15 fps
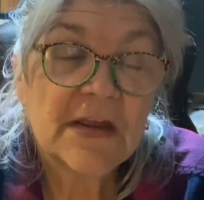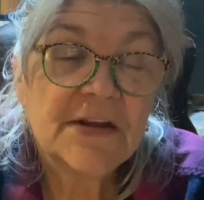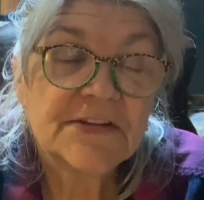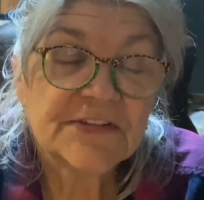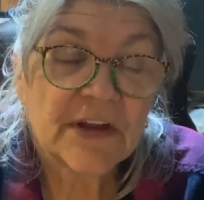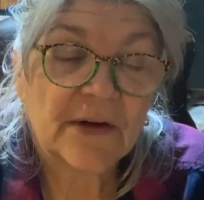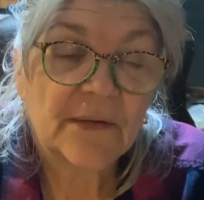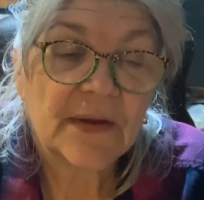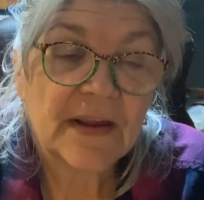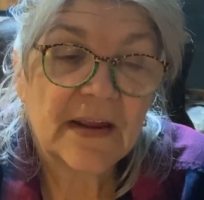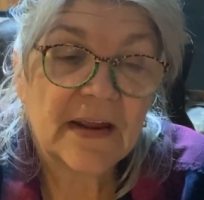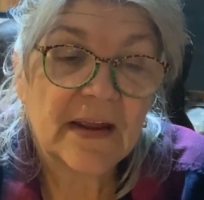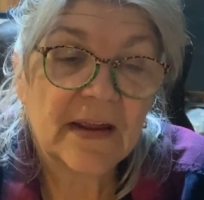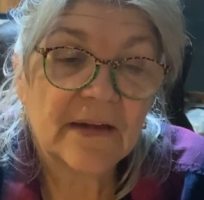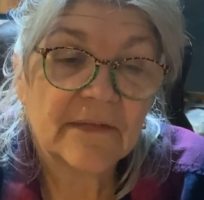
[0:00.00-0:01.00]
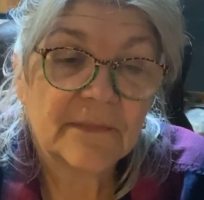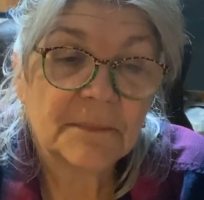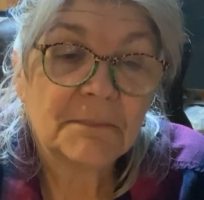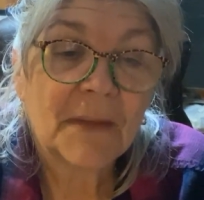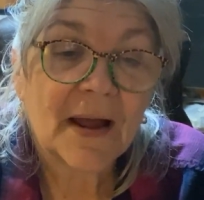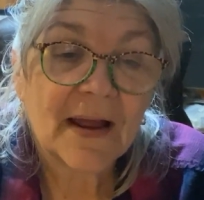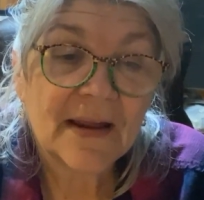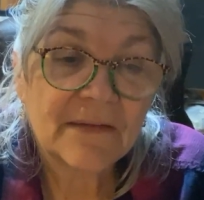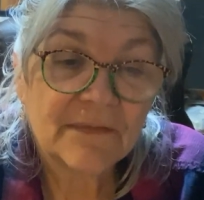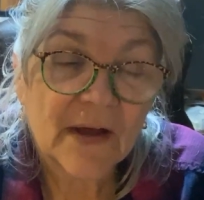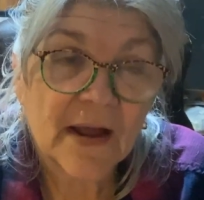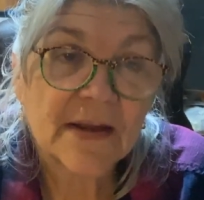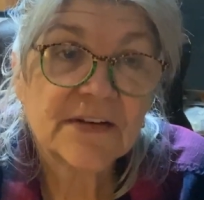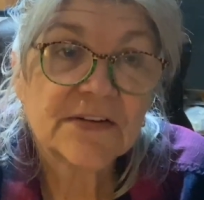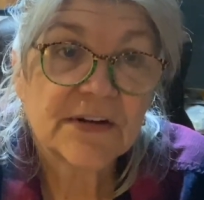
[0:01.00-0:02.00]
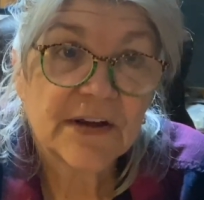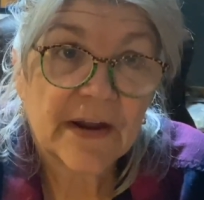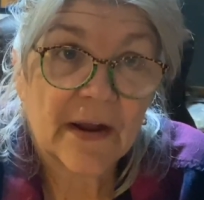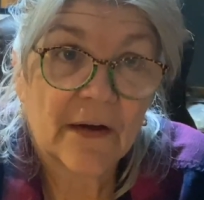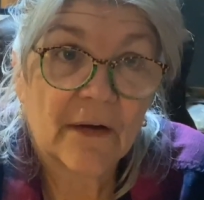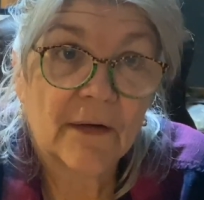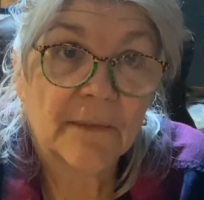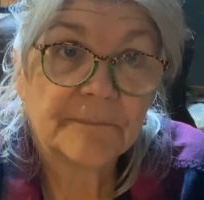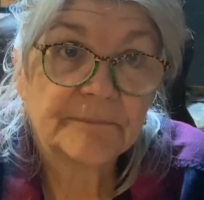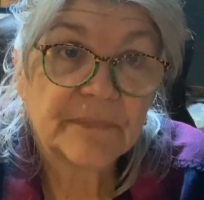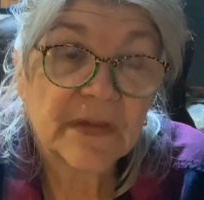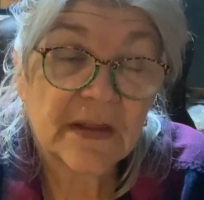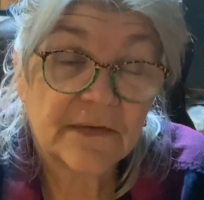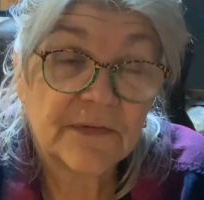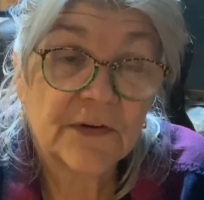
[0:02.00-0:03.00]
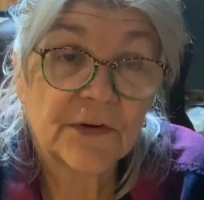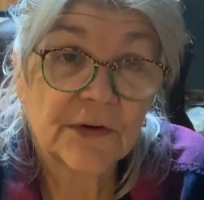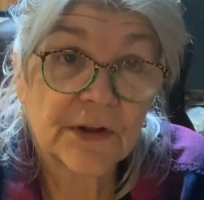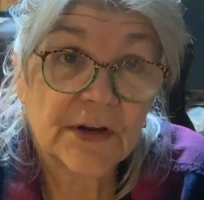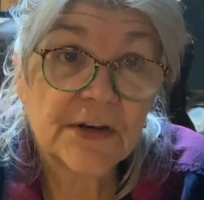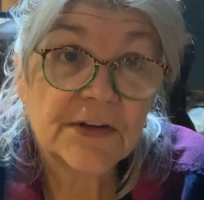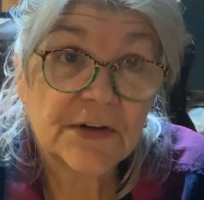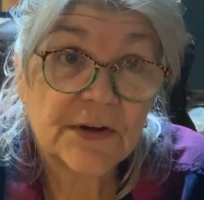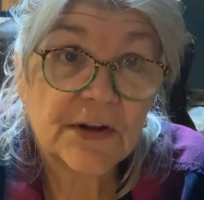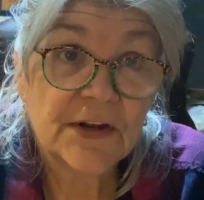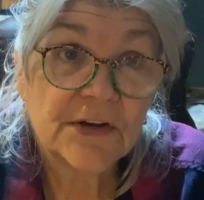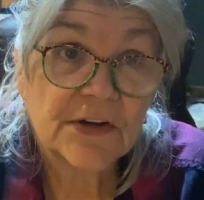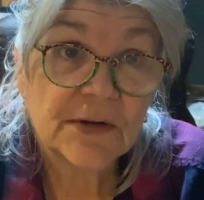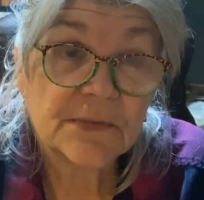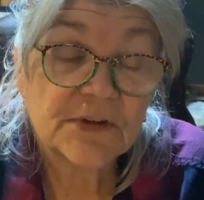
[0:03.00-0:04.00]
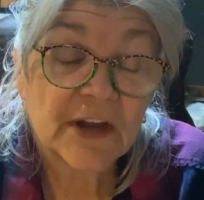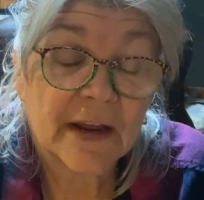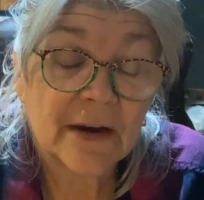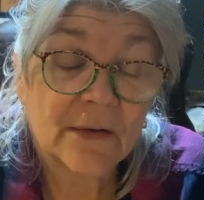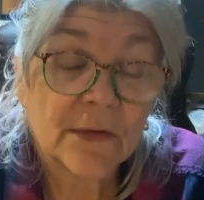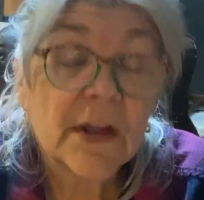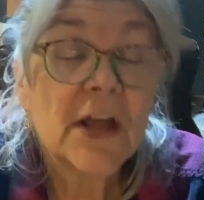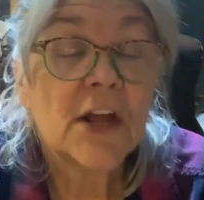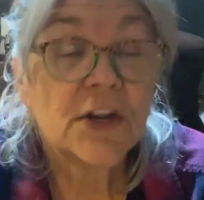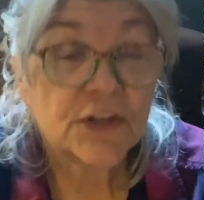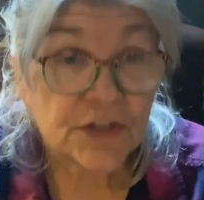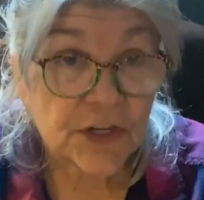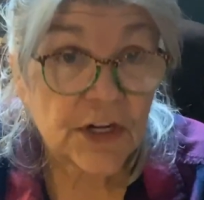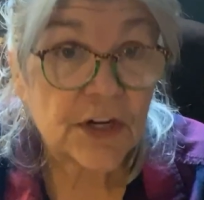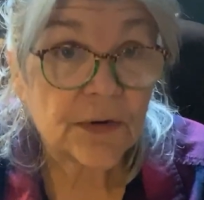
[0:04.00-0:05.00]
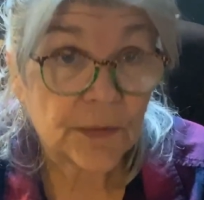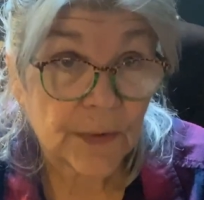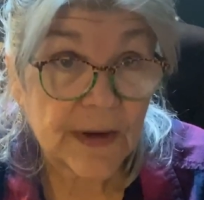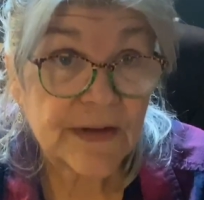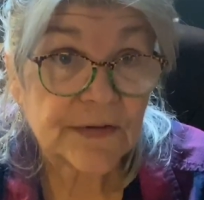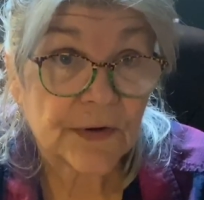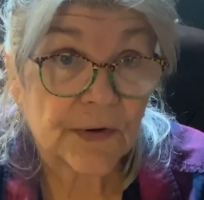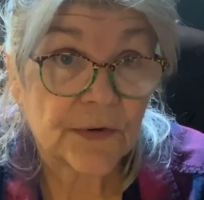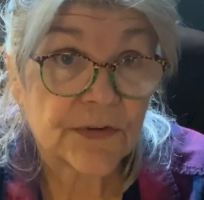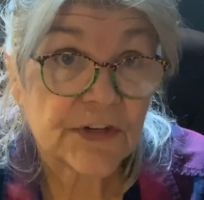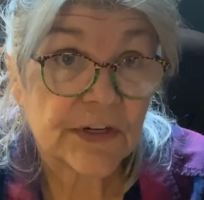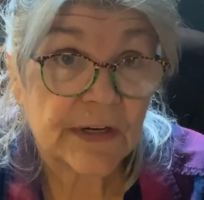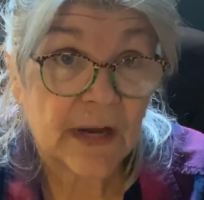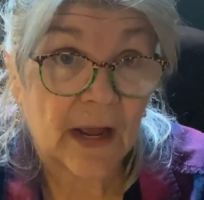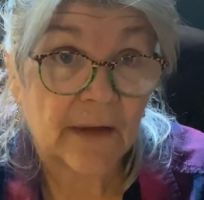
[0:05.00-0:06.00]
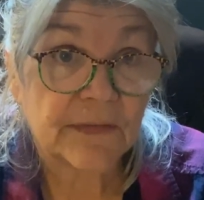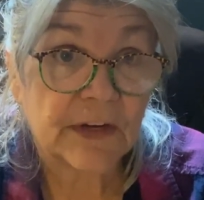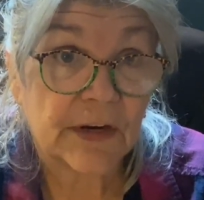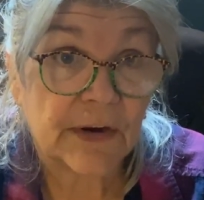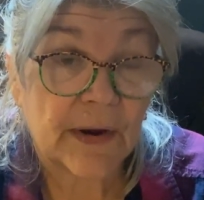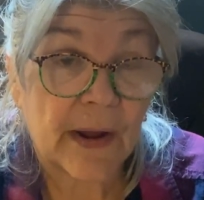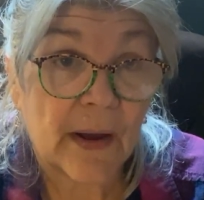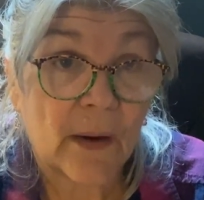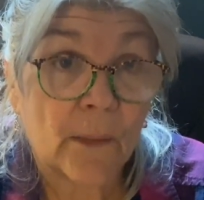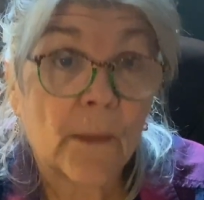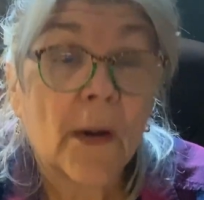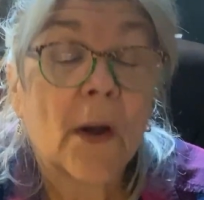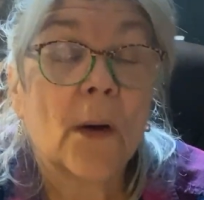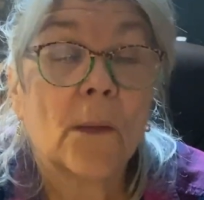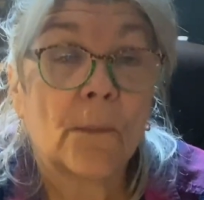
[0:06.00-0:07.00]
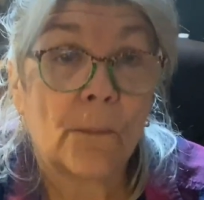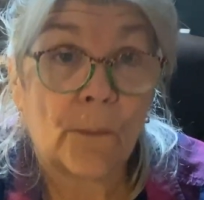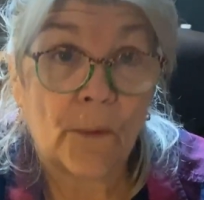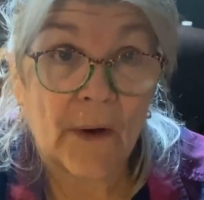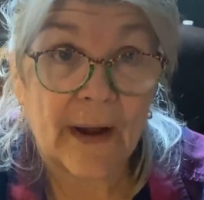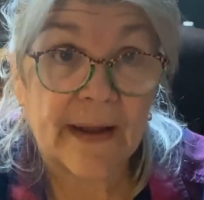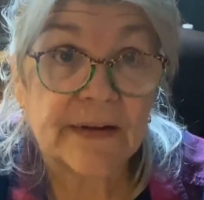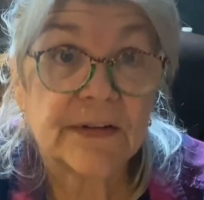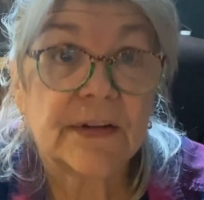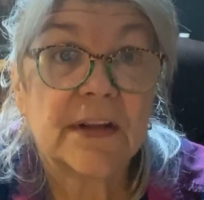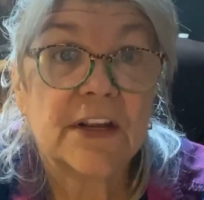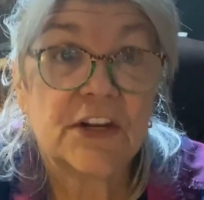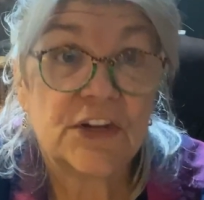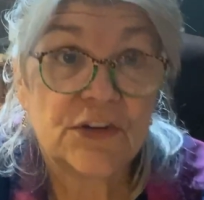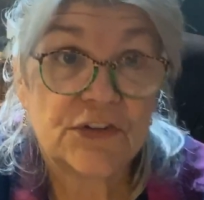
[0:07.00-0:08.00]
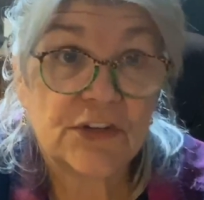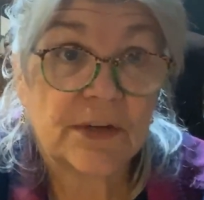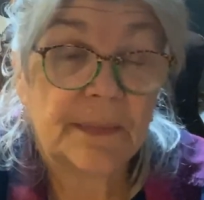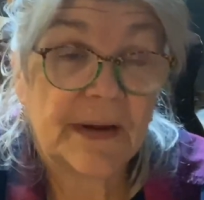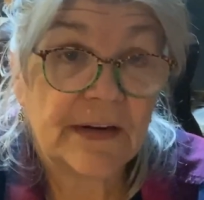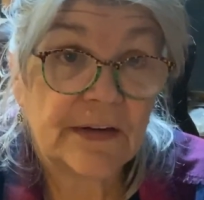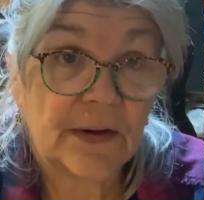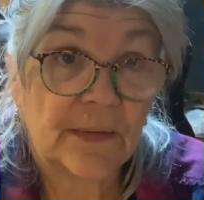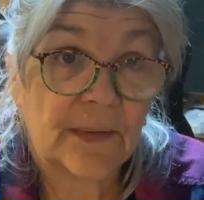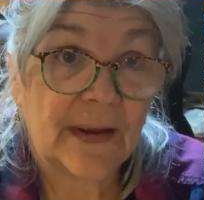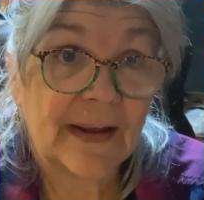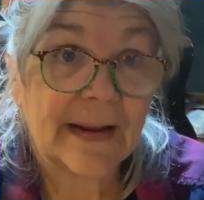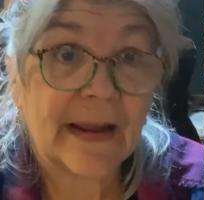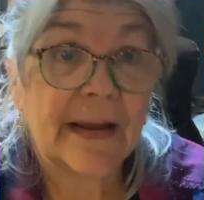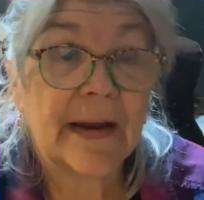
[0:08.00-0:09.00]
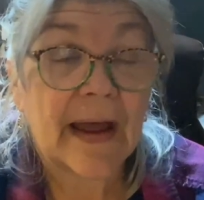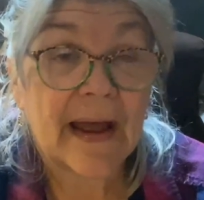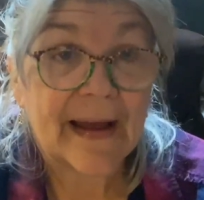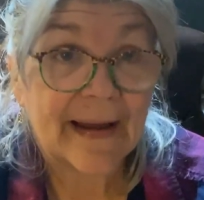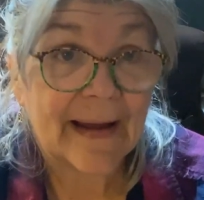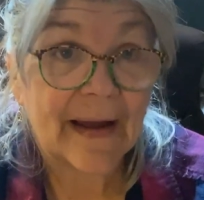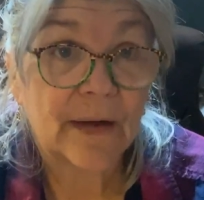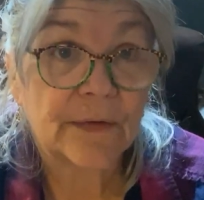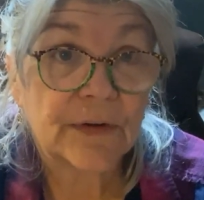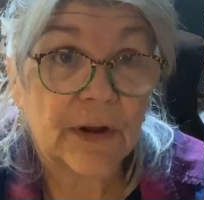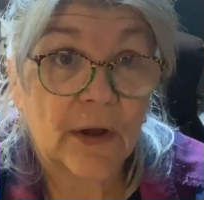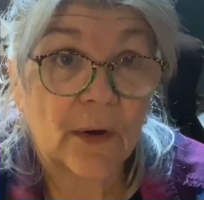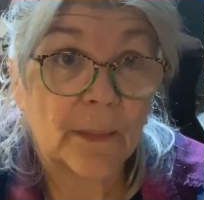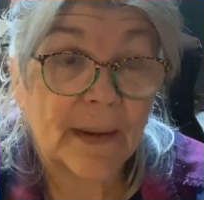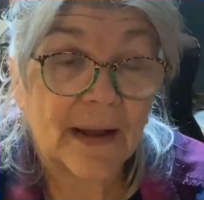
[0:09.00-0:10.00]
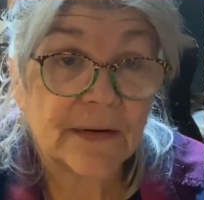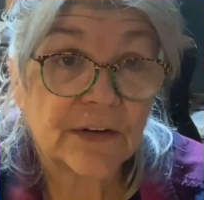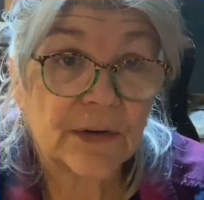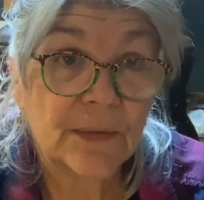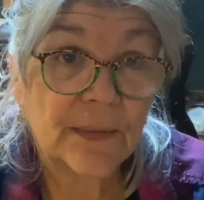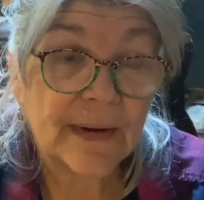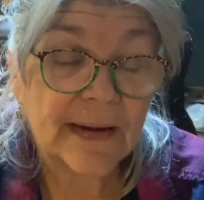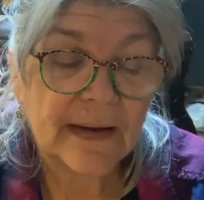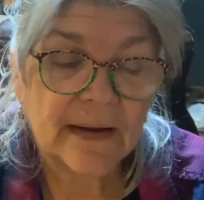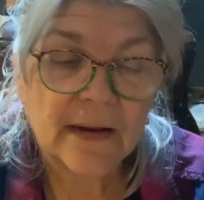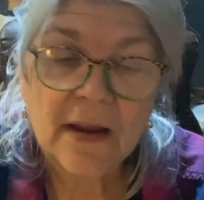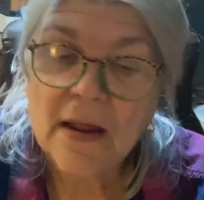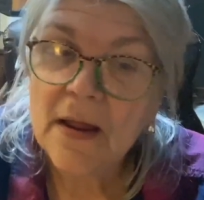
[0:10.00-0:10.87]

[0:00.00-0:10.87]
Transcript: So if my advice to y'all, if you're going to do a YouTube channel, do your research enough to know what you should be doing and how to go about doing it.